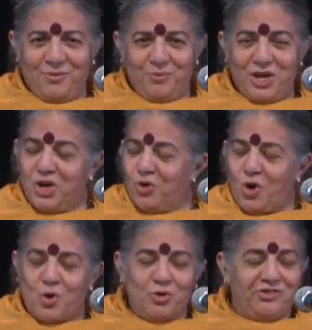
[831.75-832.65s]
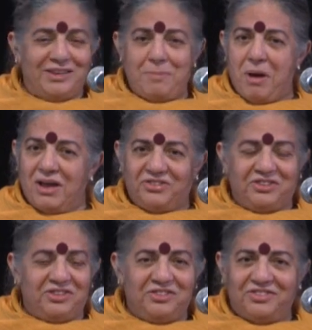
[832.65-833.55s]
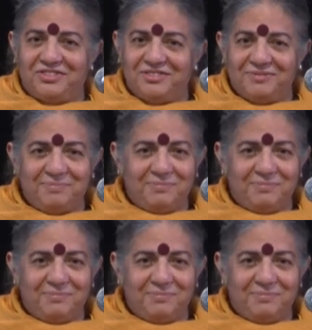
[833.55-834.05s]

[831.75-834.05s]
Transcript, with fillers: We are not lords and masters